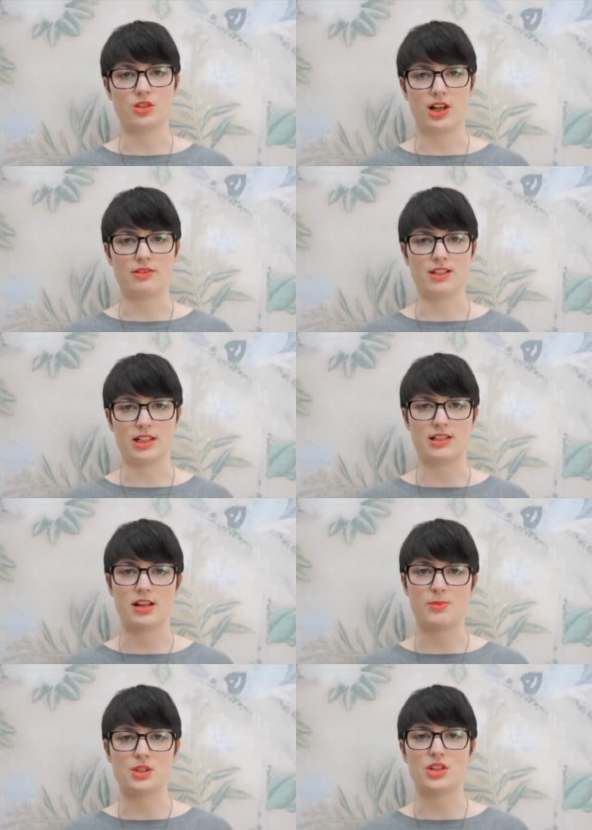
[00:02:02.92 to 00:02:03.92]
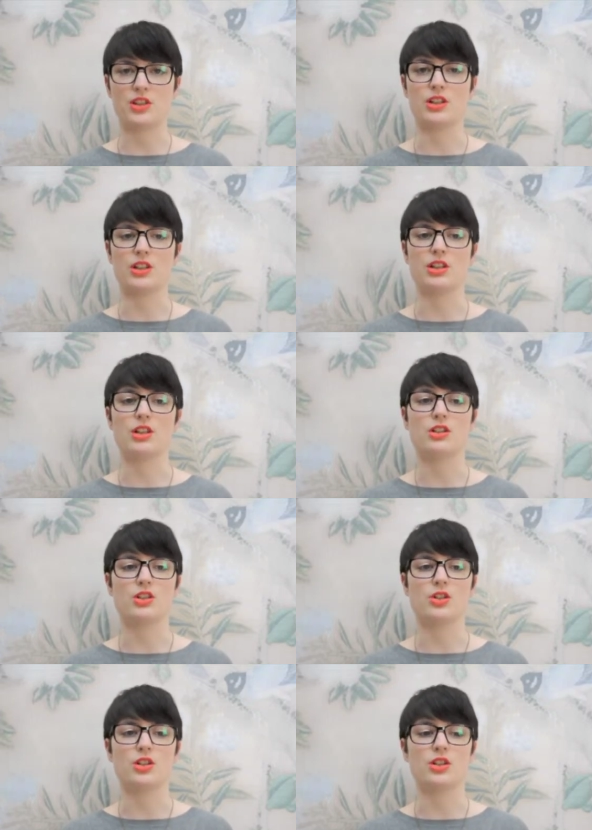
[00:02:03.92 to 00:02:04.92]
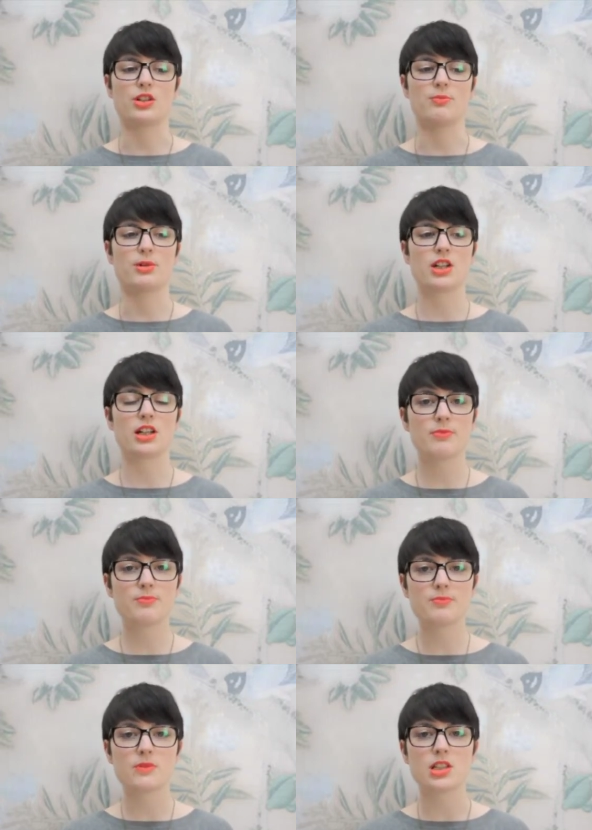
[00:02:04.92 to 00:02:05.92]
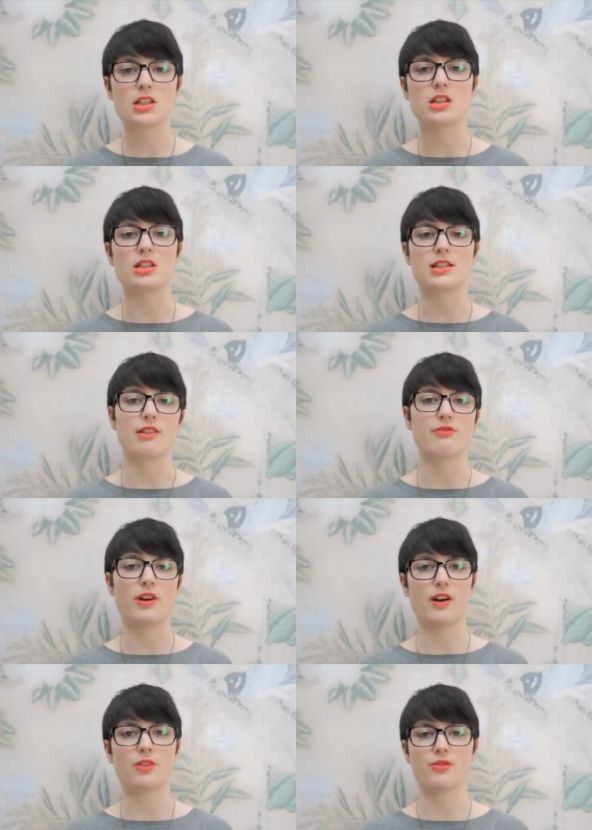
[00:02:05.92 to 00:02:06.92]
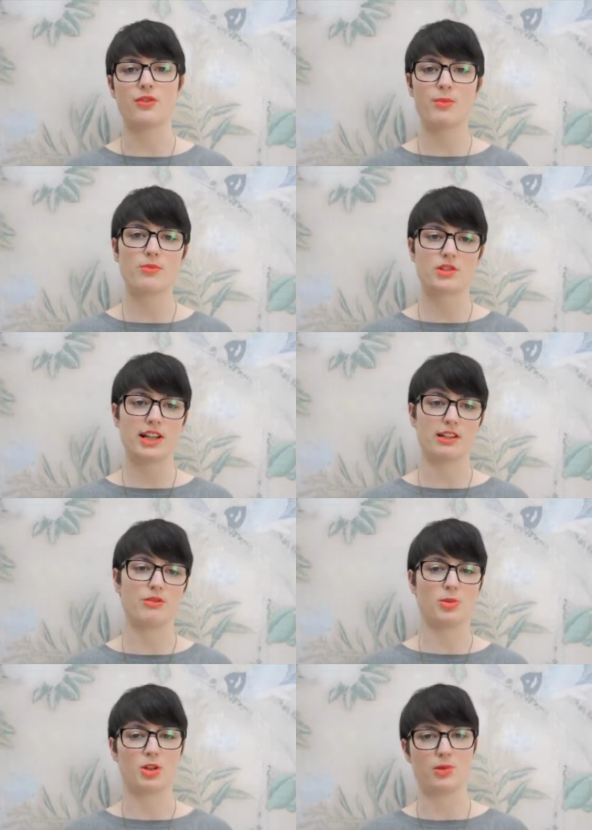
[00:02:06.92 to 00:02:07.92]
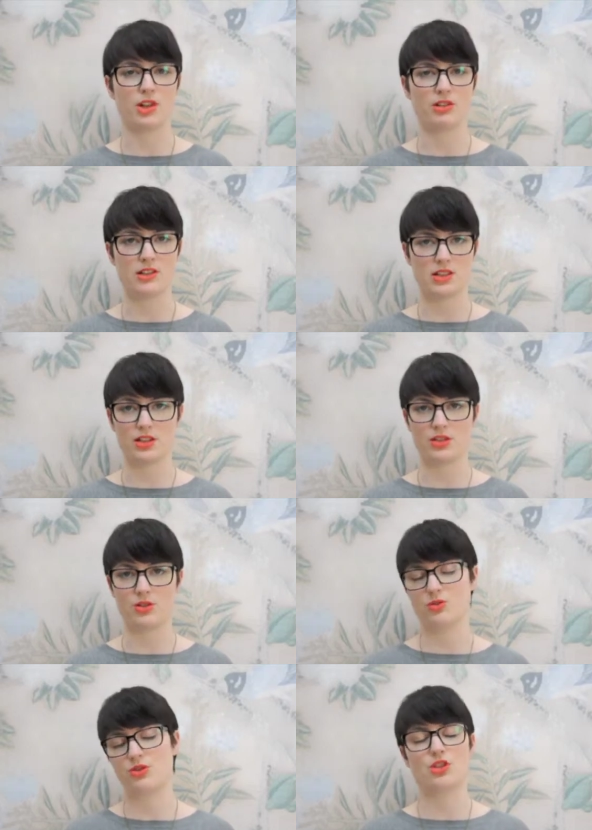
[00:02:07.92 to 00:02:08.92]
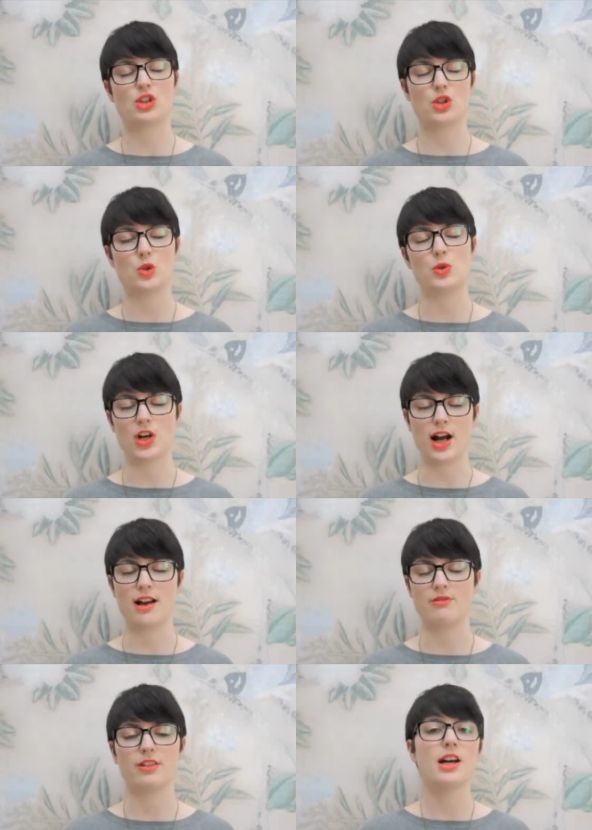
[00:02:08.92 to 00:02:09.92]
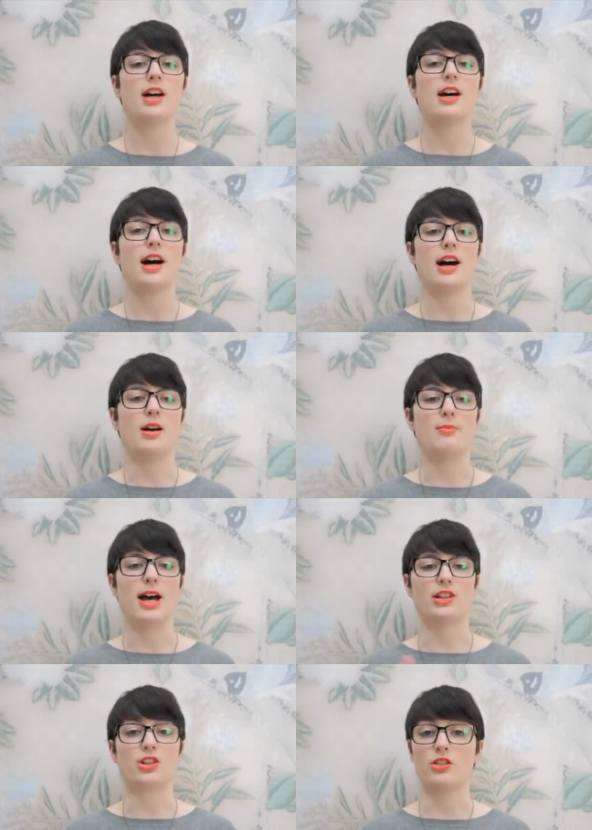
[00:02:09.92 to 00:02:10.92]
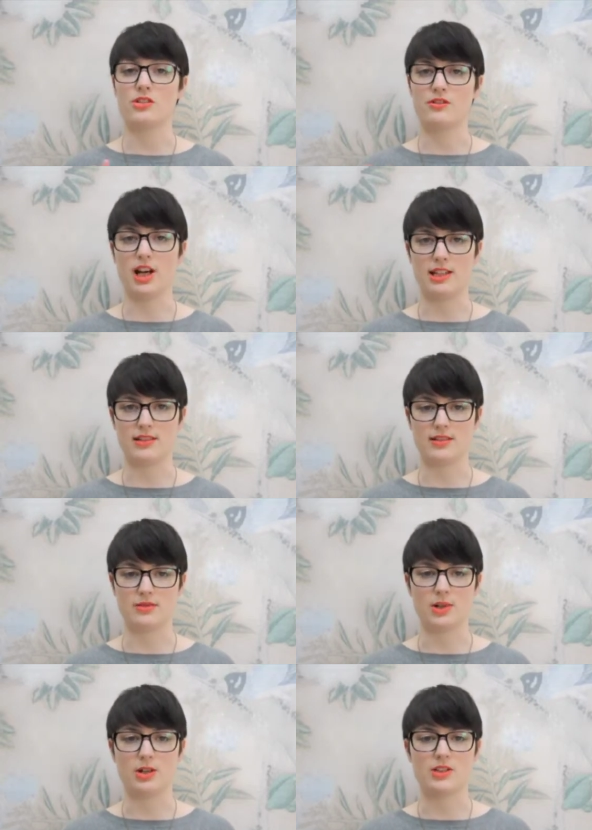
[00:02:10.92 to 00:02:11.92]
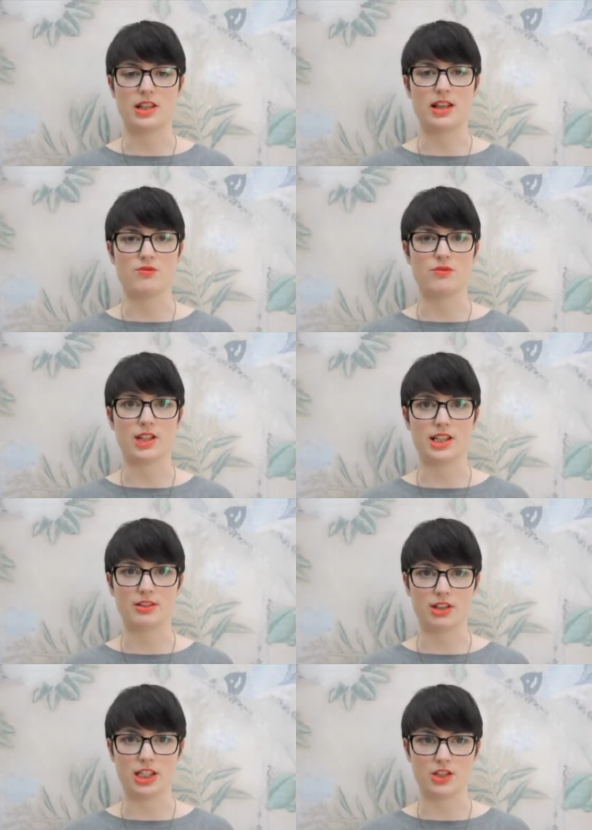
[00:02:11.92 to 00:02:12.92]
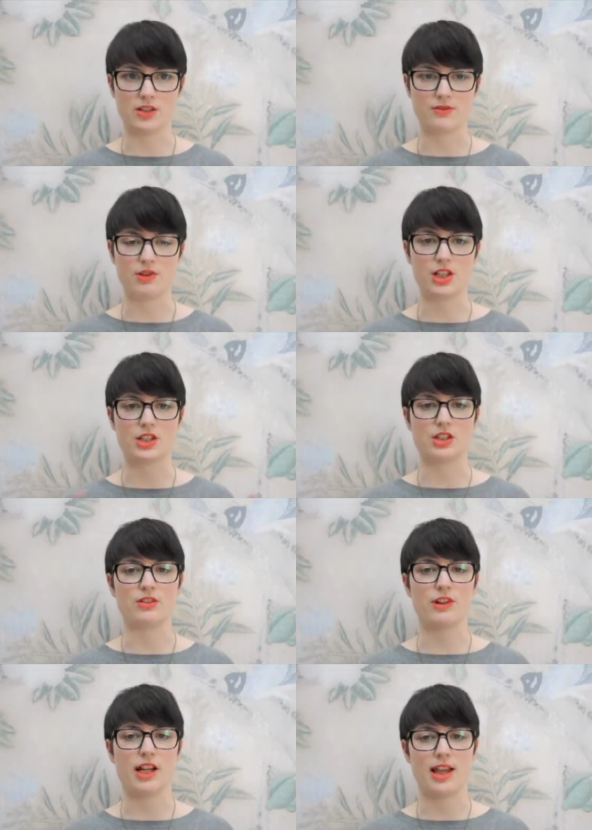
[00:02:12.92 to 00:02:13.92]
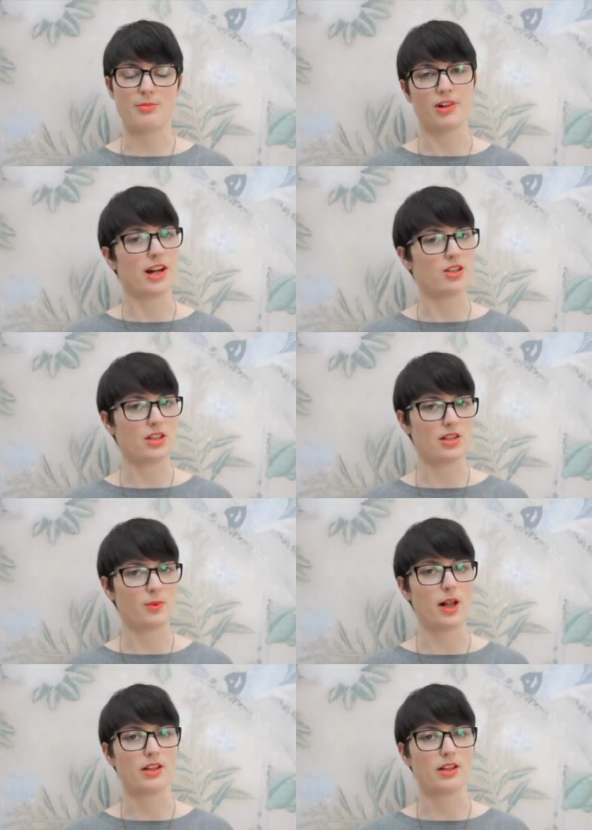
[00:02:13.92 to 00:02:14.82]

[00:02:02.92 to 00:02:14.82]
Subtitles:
Drive syncs up to your computer, so you can save files from directly from your computer into your Google Drive and across devices as well. So that's really, really useful, and it's good for collaboration as well.